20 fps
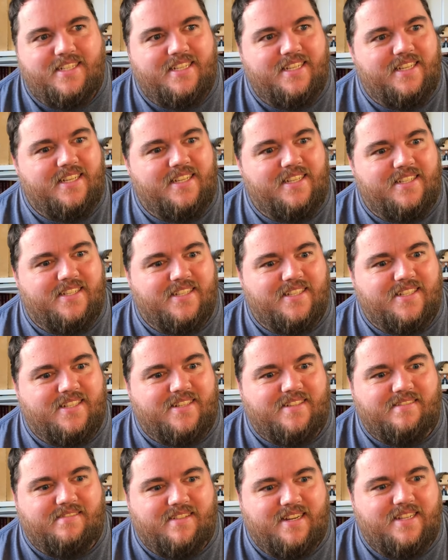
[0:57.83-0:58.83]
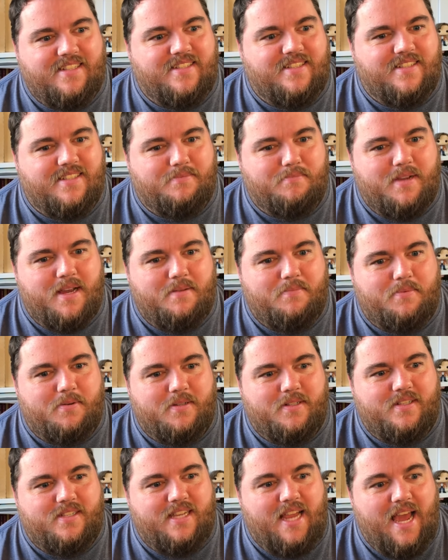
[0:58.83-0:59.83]
Jesus Christ, this man
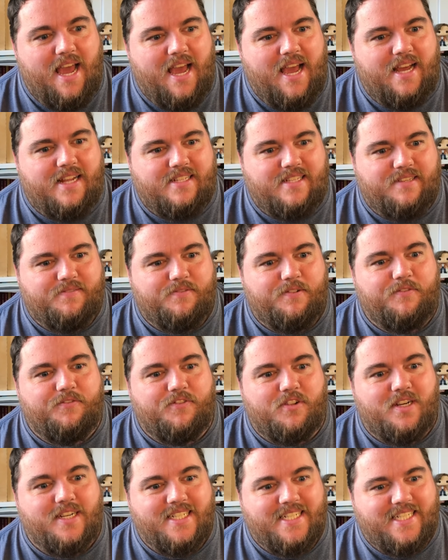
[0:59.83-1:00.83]
puts ads every thirty